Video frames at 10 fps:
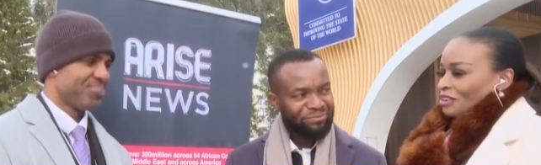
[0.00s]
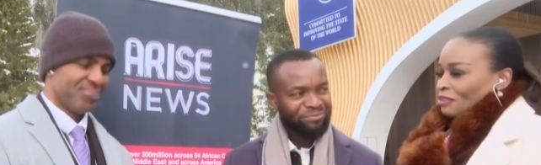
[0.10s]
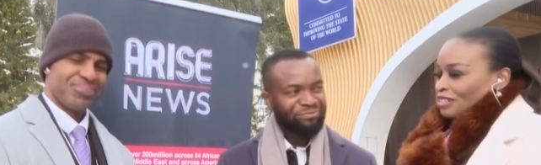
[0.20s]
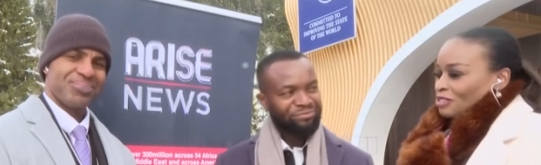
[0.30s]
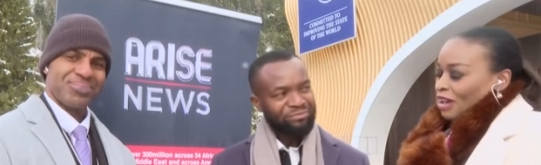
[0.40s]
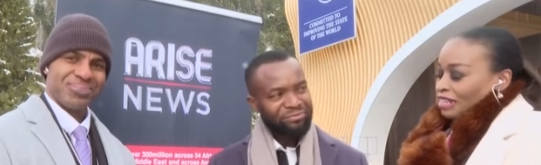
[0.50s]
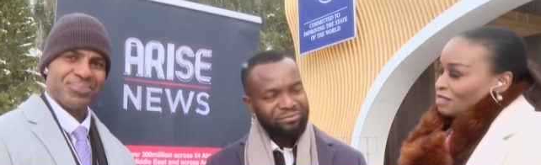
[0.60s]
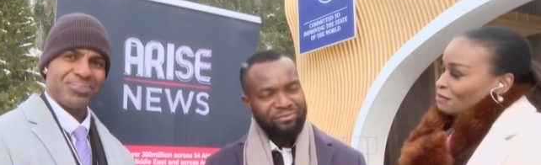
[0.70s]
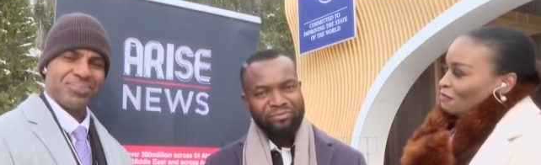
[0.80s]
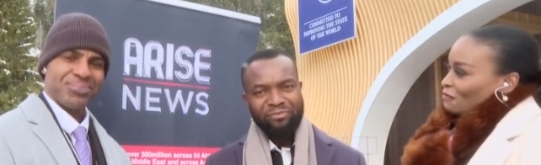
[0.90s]
Speaker 1: Great. So I
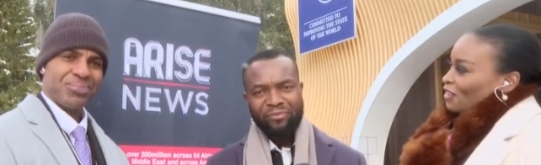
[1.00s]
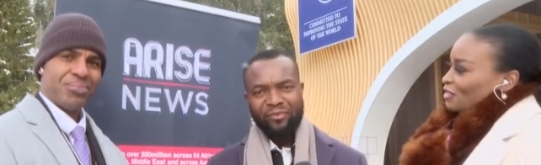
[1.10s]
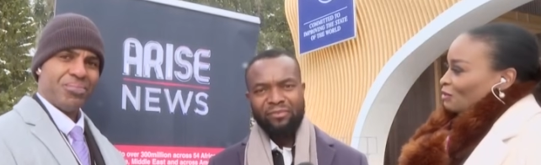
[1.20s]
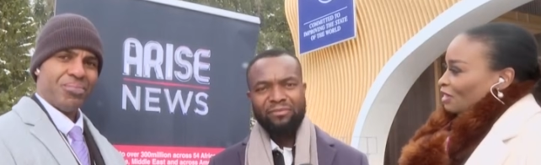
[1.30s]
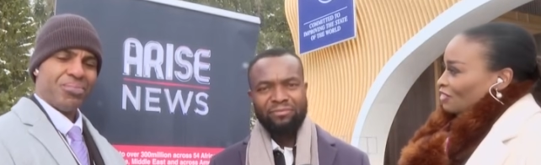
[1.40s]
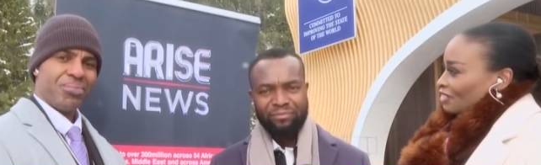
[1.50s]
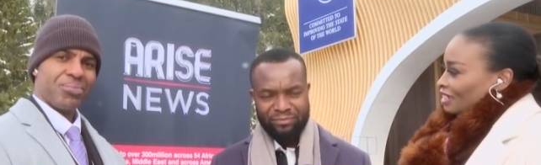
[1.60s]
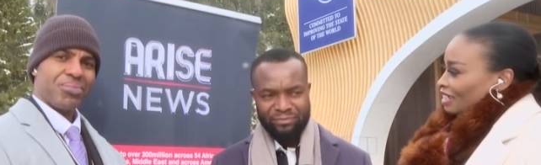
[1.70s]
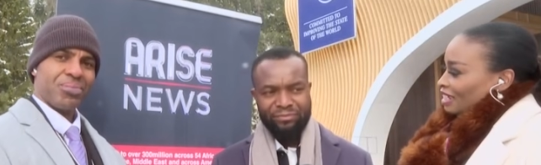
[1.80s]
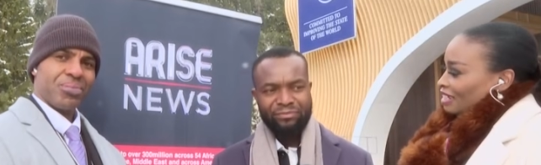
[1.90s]
guess my first
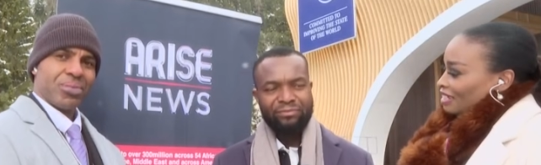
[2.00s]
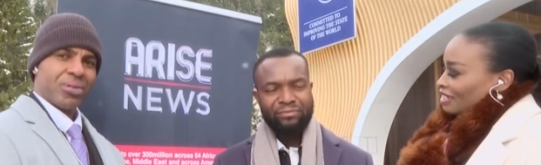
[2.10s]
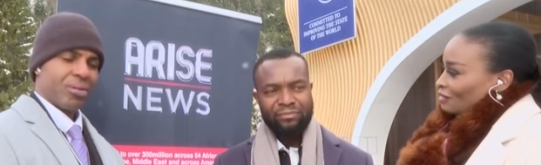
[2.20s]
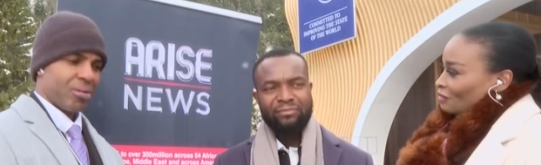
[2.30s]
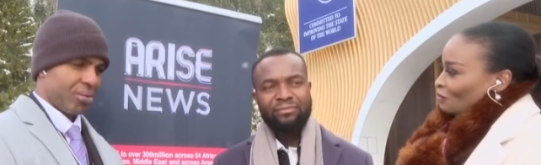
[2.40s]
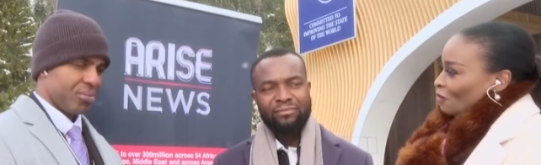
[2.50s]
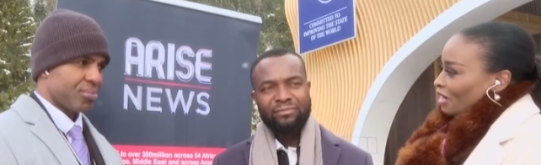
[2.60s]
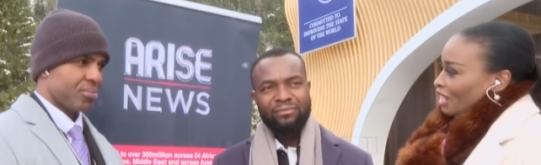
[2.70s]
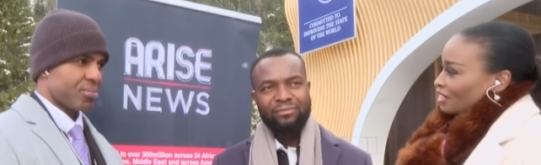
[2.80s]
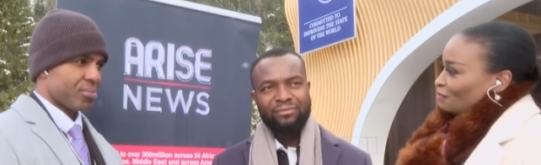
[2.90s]
question is,
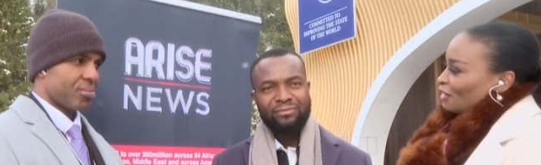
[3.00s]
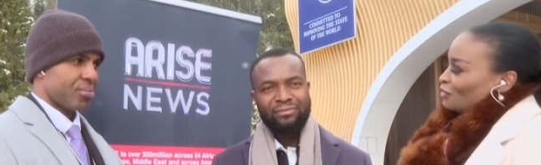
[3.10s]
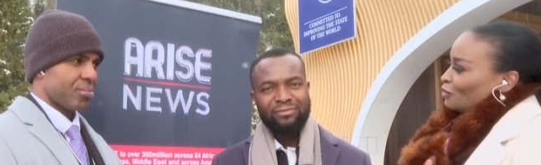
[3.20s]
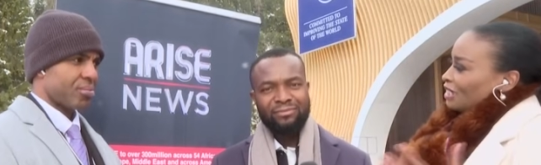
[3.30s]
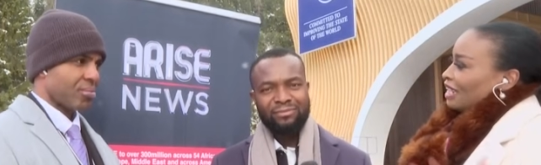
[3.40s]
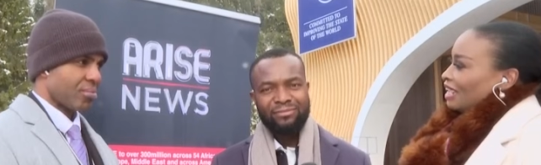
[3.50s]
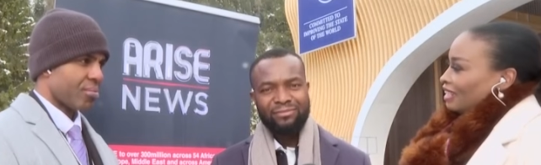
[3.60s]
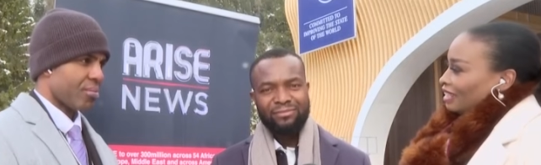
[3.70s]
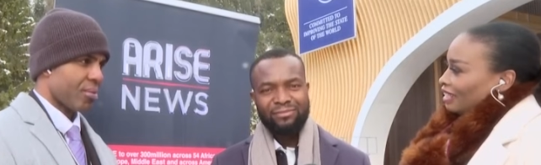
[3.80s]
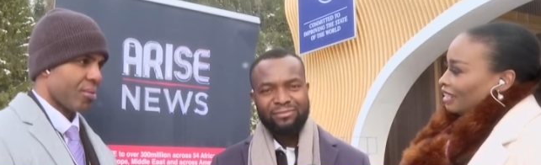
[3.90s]
what has been your
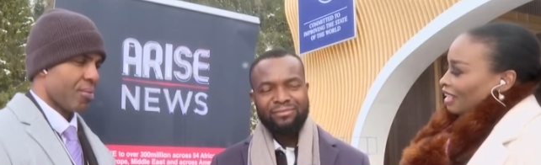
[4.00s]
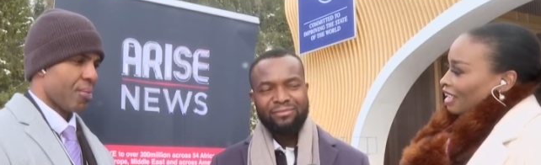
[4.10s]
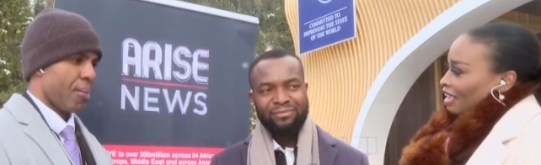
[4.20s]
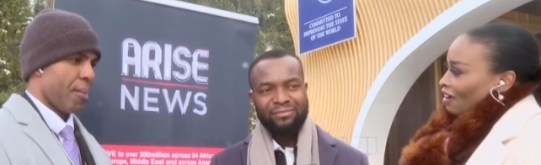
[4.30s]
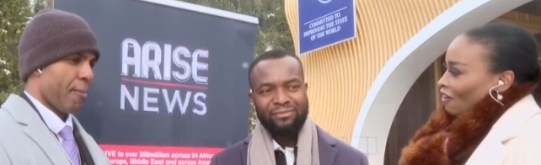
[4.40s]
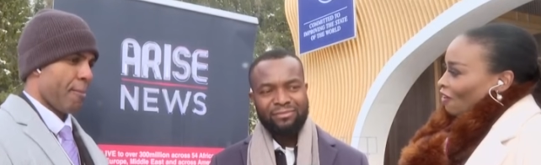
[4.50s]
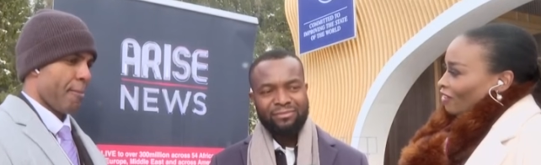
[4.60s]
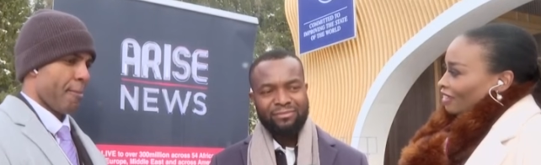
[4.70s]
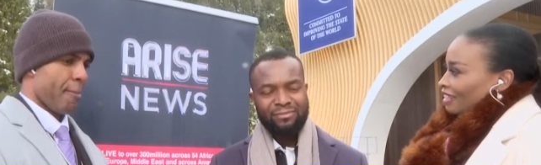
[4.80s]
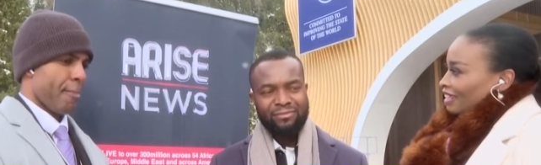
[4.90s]
take
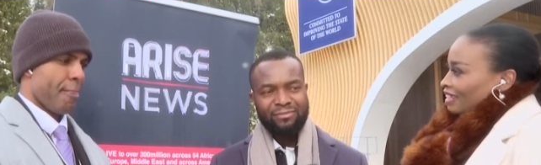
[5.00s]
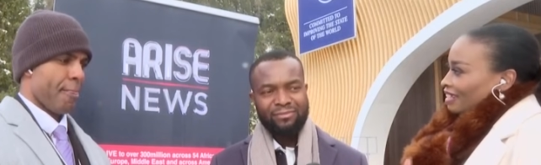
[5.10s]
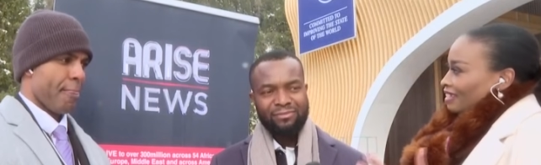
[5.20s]
on the